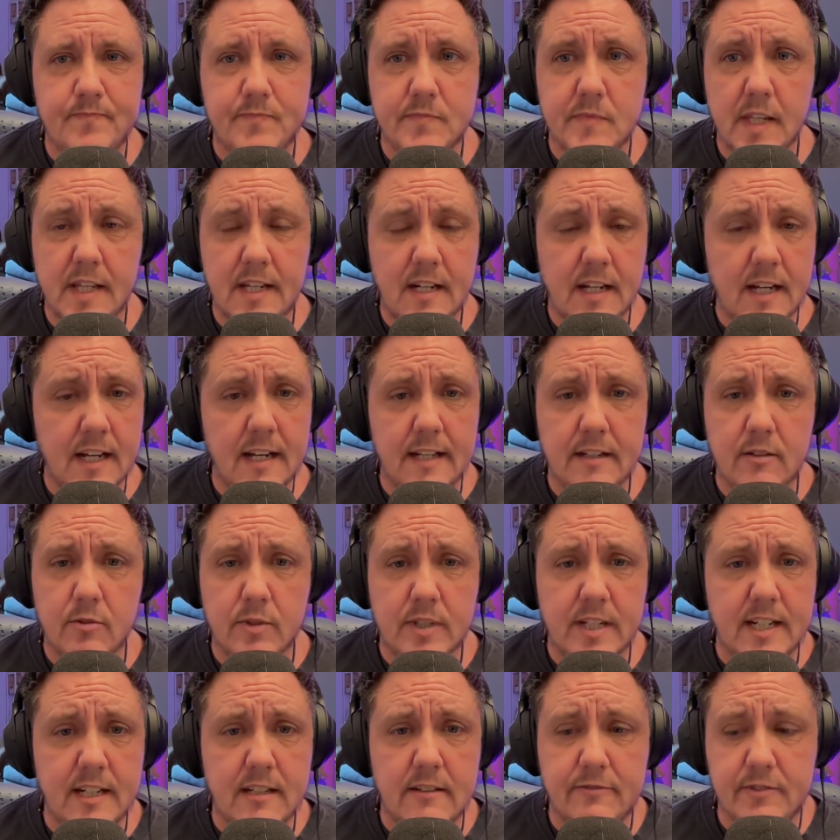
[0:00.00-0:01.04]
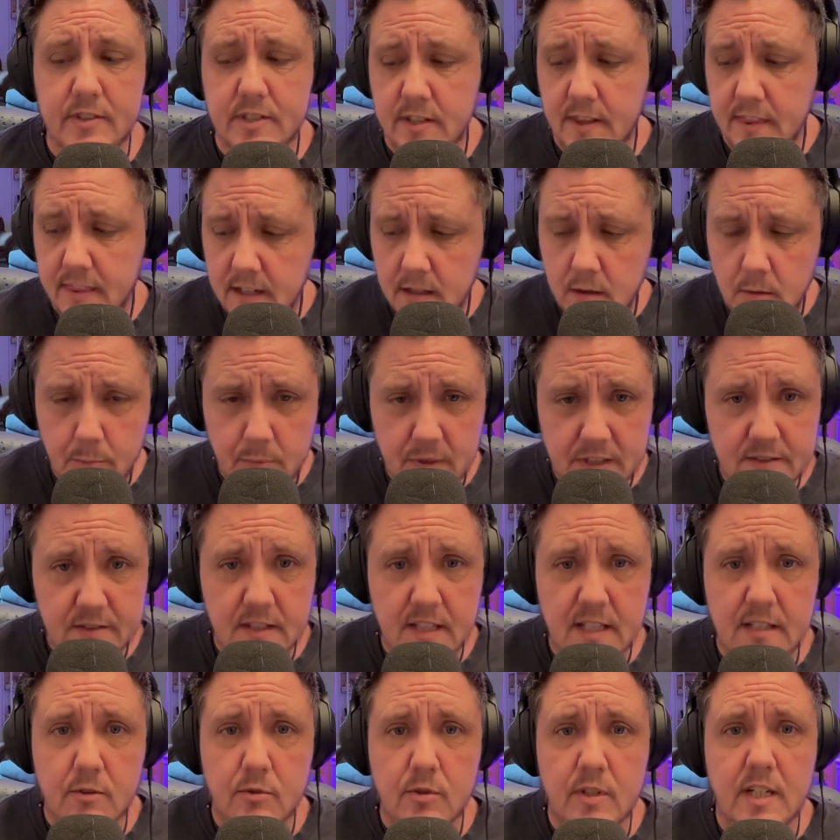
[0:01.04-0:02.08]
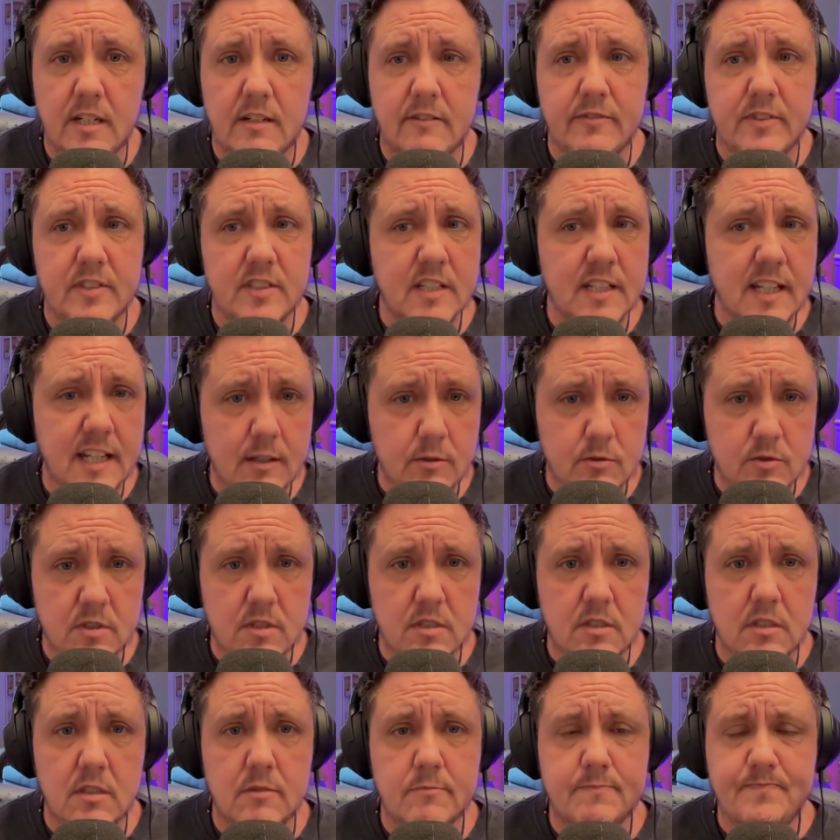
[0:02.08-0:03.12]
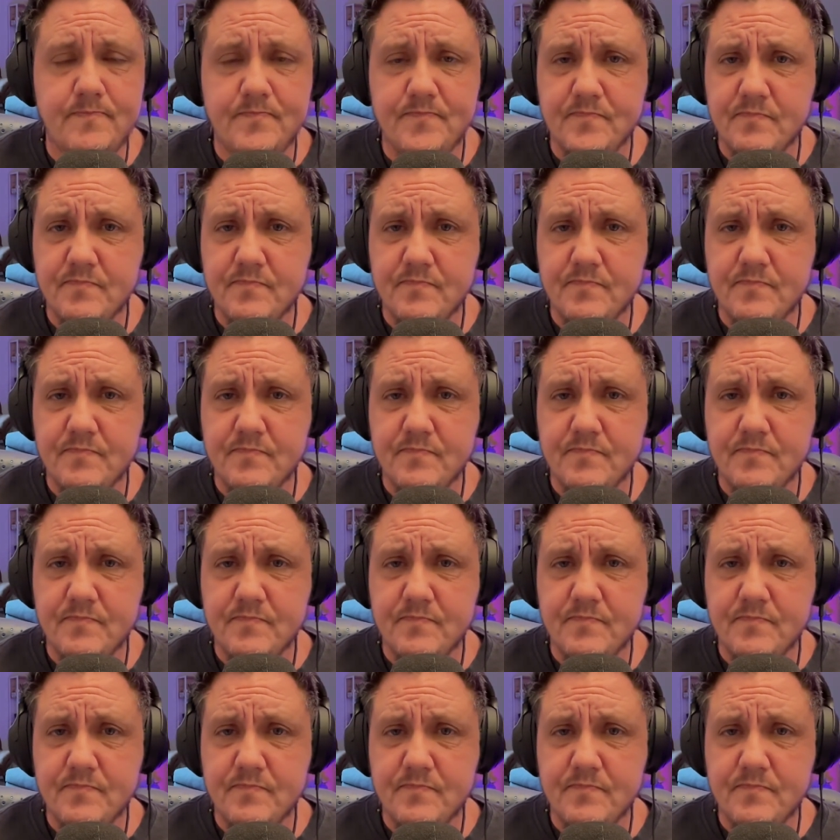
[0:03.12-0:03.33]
And I don't care if it's a therapist. I don't care if it's a counselor.